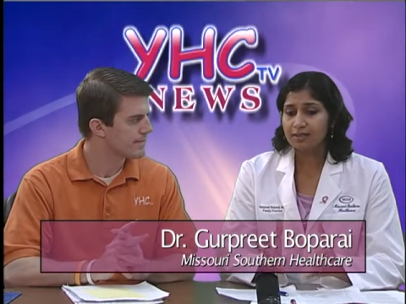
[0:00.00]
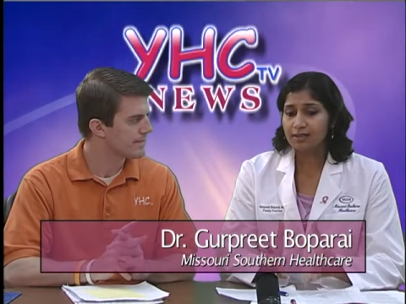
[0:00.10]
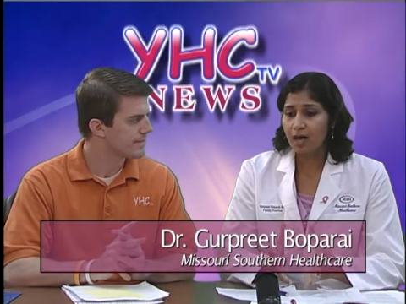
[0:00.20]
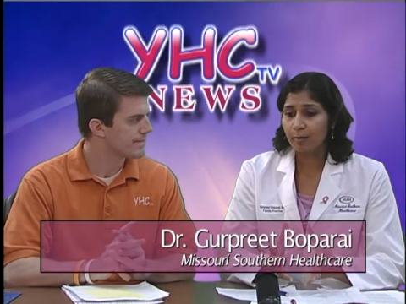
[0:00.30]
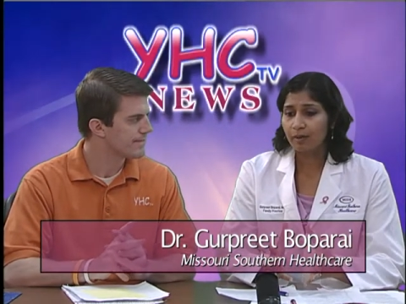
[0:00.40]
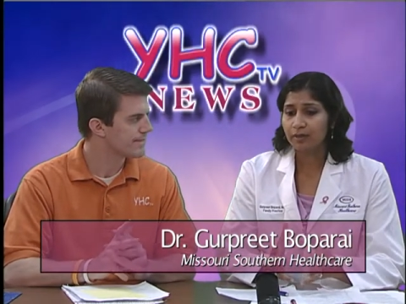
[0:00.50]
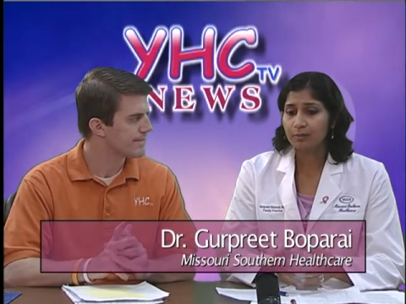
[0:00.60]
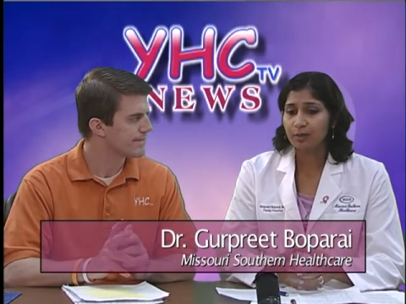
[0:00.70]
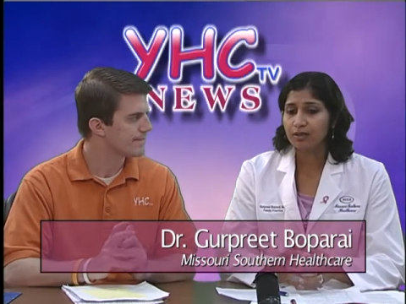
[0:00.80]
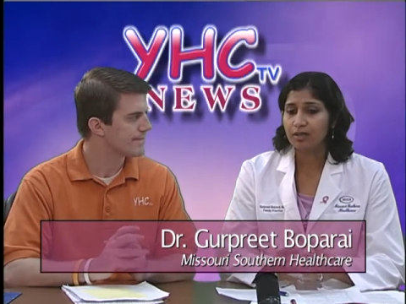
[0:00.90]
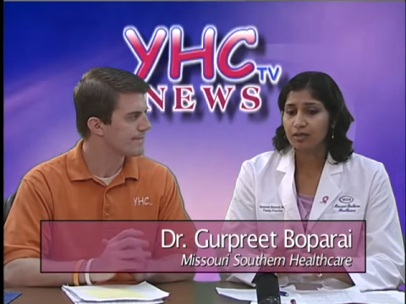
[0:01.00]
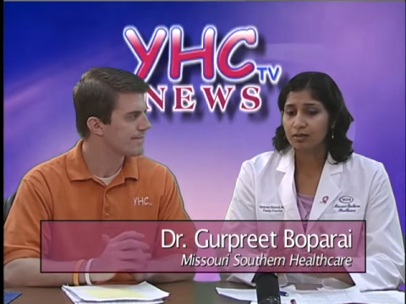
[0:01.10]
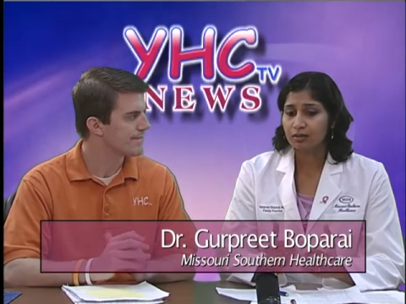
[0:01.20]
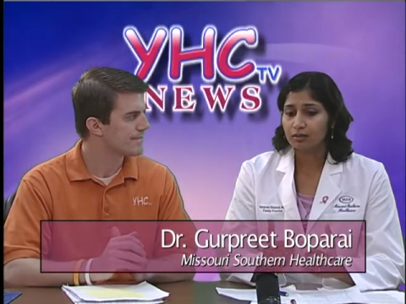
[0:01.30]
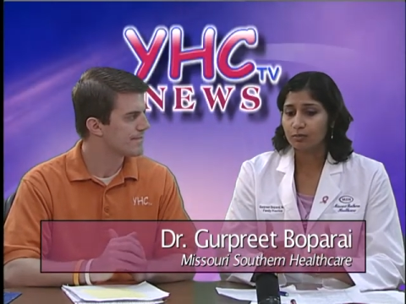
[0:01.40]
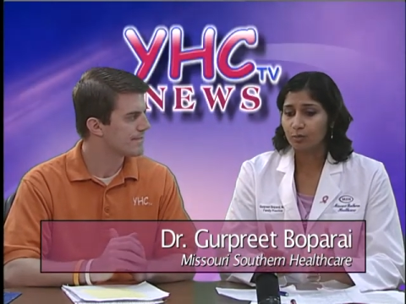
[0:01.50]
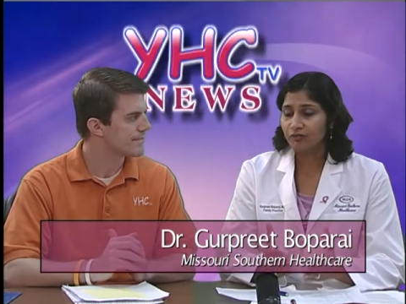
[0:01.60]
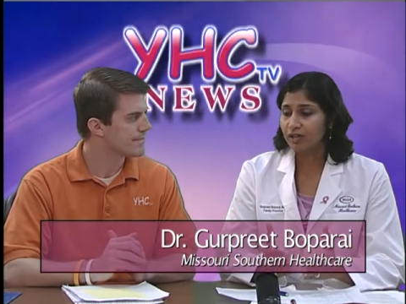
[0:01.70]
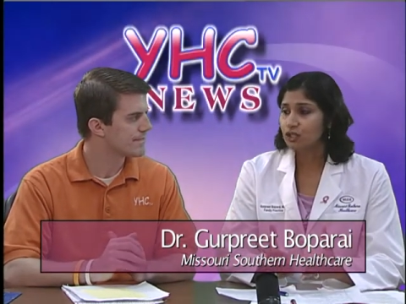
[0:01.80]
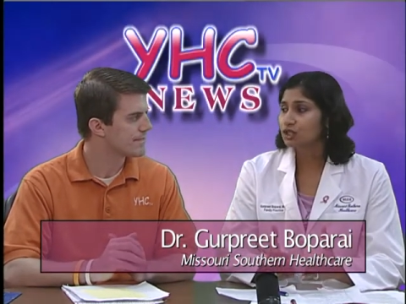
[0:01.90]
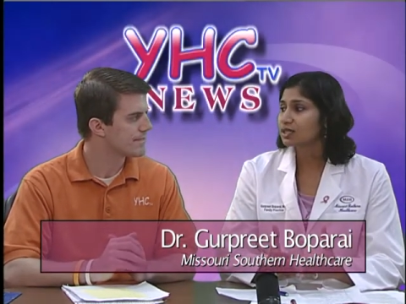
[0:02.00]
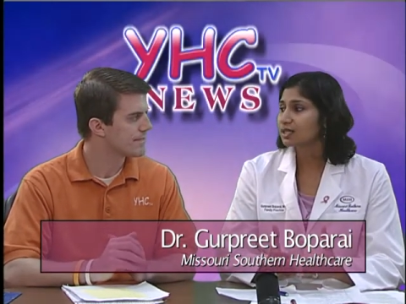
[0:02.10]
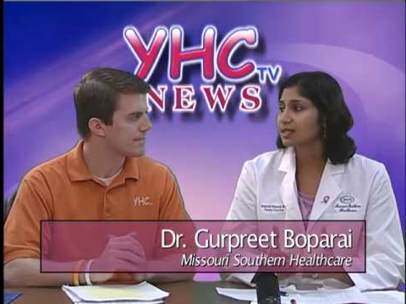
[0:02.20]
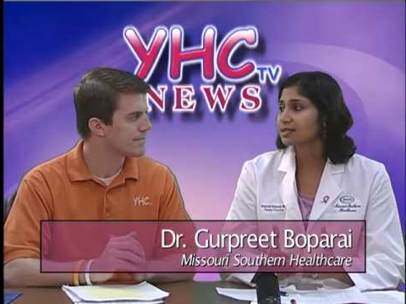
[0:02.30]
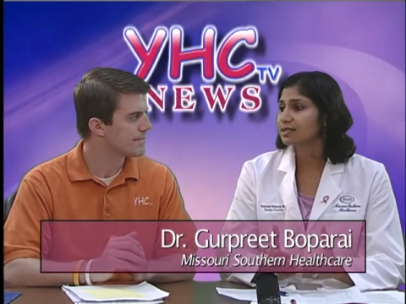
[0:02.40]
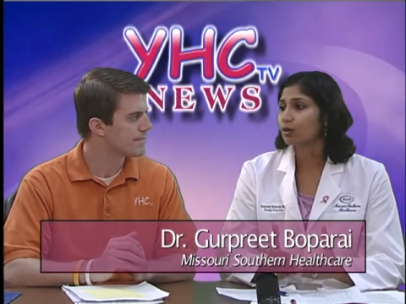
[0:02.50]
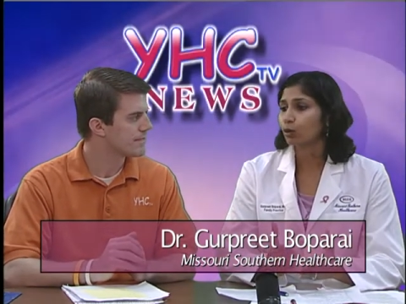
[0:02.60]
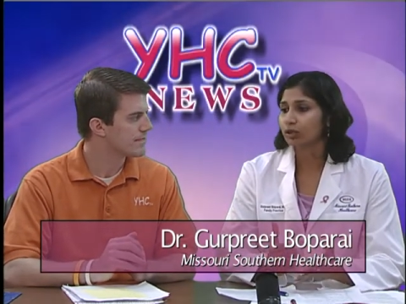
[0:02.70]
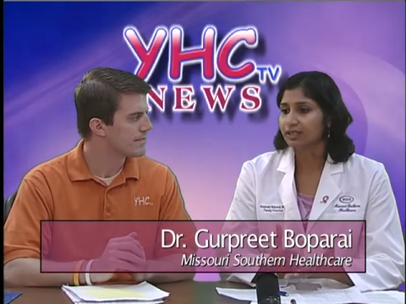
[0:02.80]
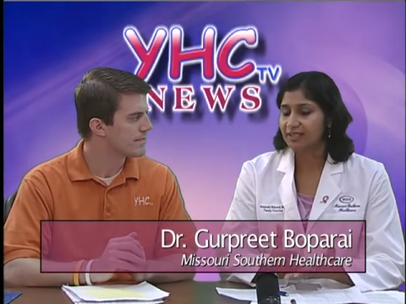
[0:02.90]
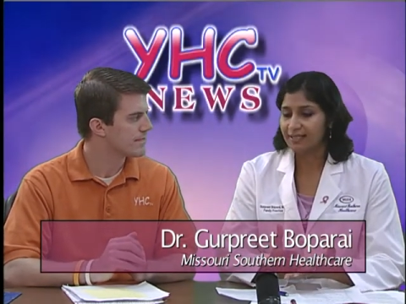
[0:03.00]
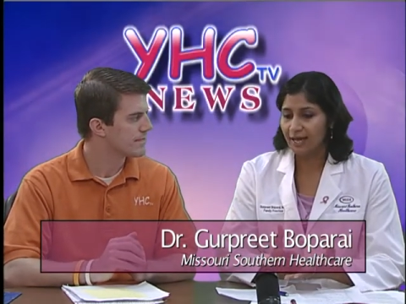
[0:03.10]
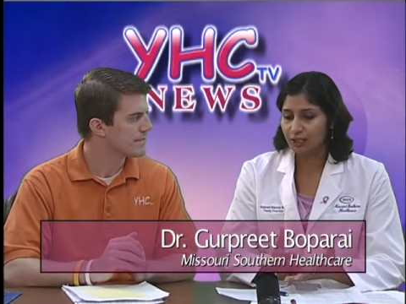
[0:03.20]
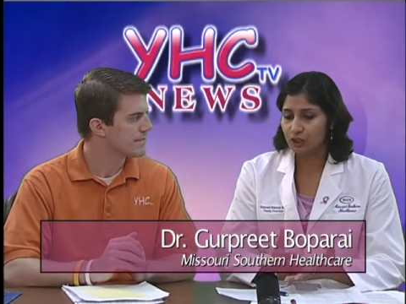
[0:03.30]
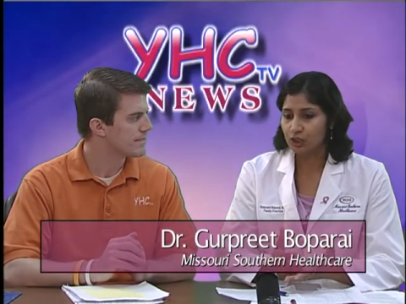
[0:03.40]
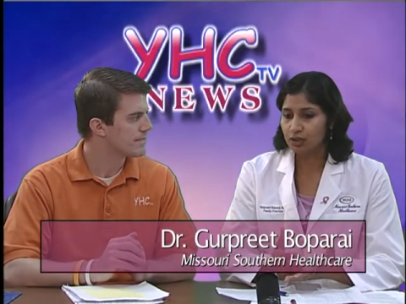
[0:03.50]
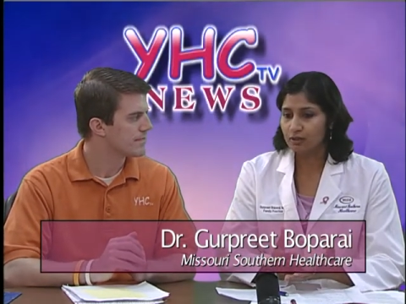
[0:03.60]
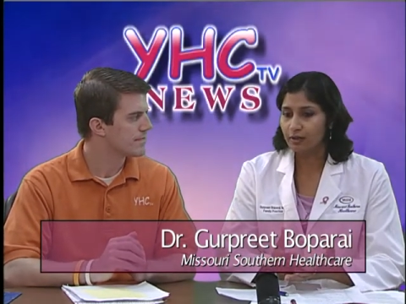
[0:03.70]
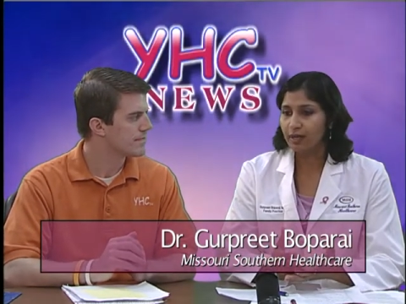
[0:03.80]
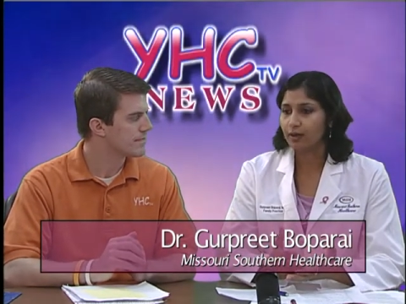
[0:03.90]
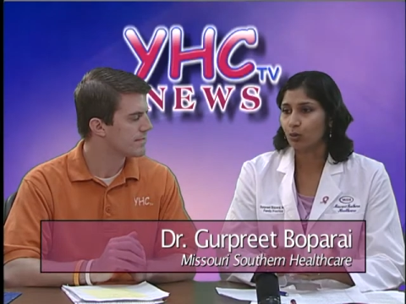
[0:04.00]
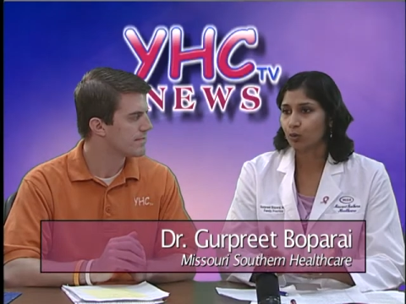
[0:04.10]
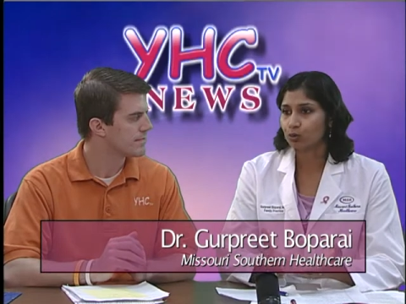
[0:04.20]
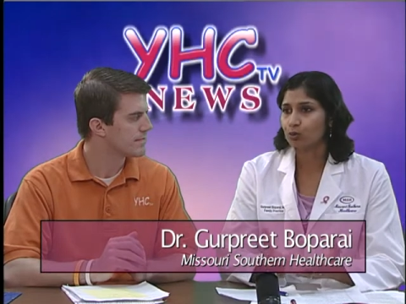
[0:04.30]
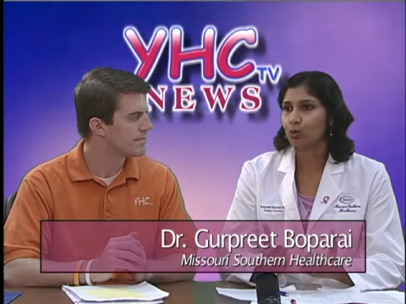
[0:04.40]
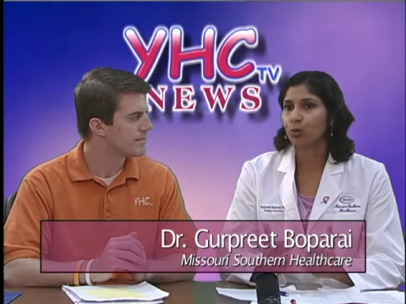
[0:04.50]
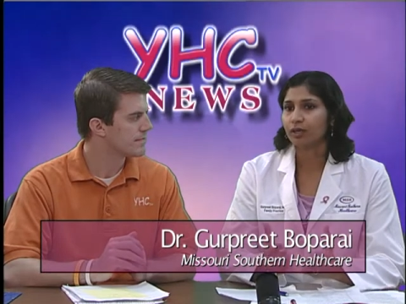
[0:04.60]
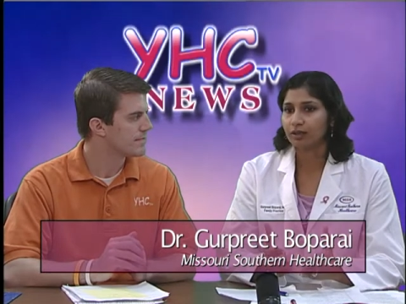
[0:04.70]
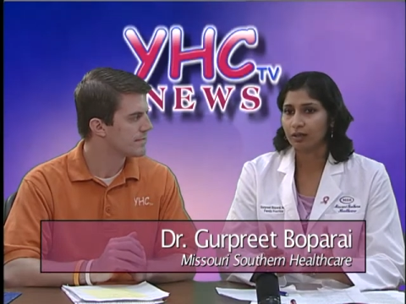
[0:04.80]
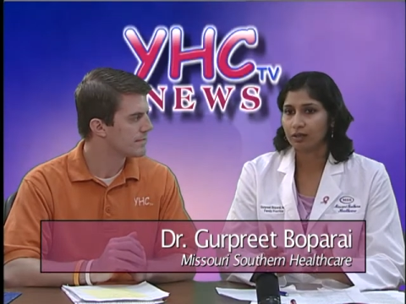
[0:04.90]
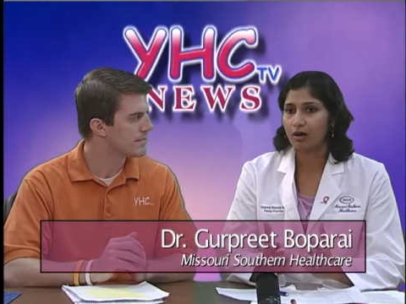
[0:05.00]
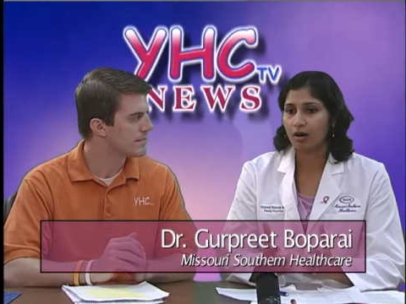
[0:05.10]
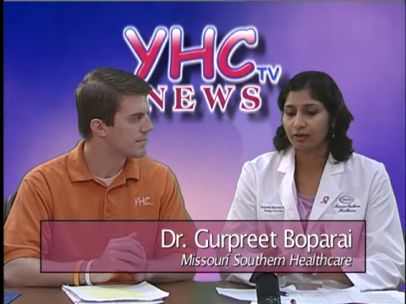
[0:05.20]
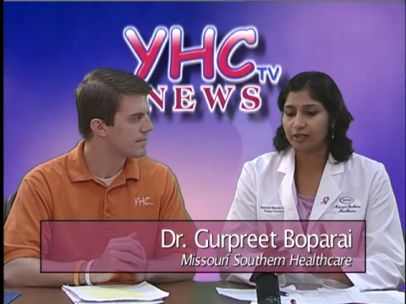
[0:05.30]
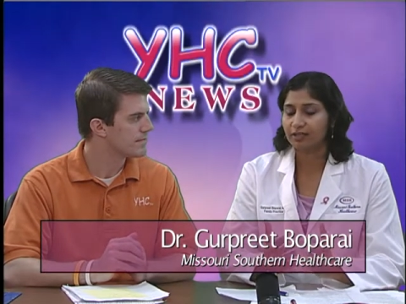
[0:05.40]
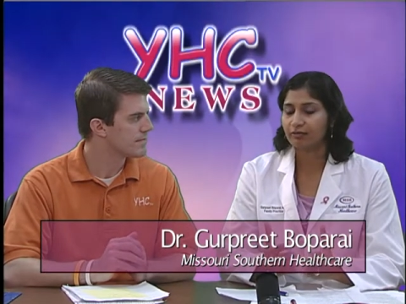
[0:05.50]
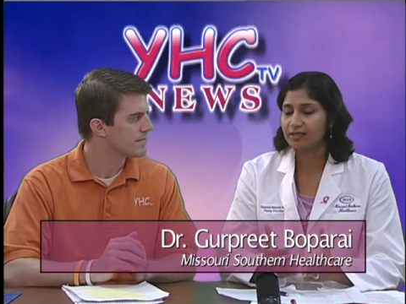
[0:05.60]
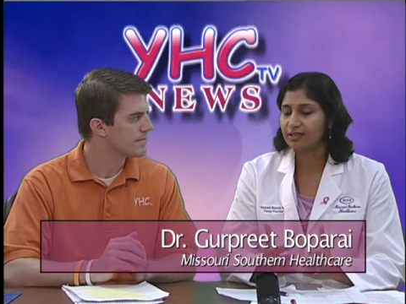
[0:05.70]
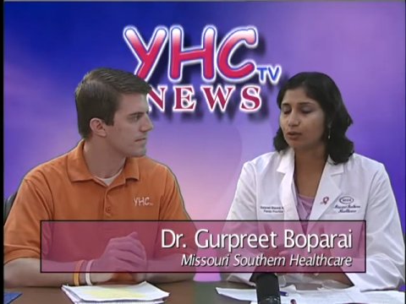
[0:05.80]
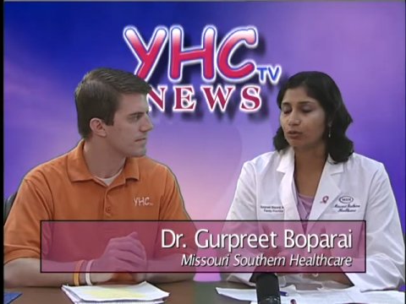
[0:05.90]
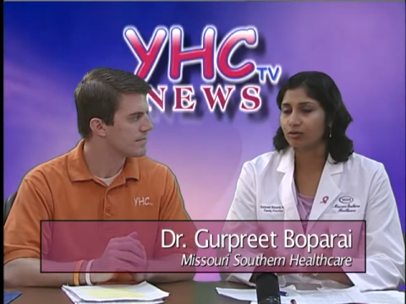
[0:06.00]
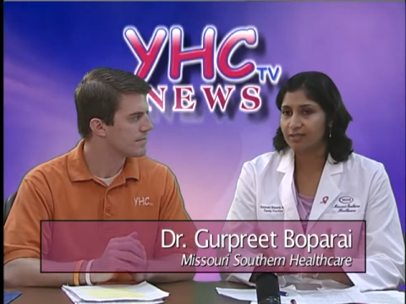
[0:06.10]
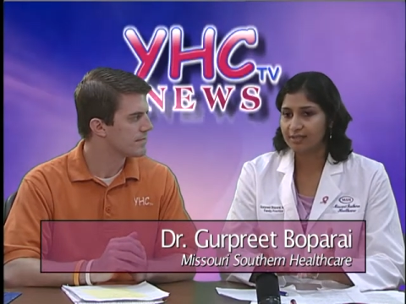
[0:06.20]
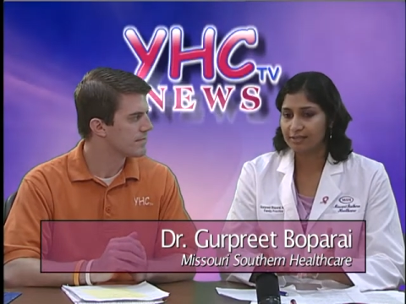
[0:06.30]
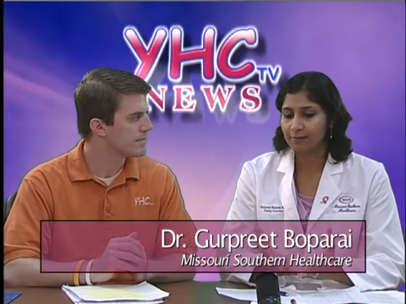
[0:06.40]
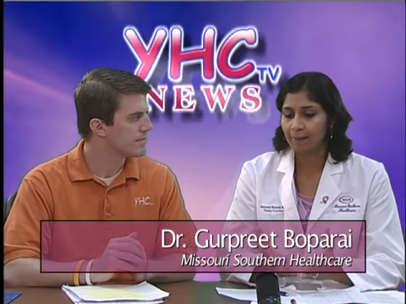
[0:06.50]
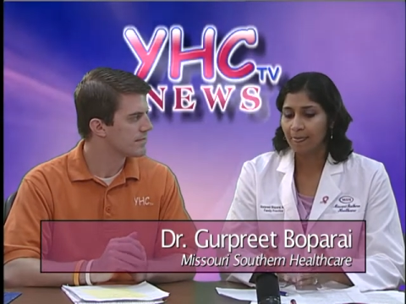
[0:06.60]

Speaker 1: stop it, but then the prevention is early detection and also working on decreasing your risks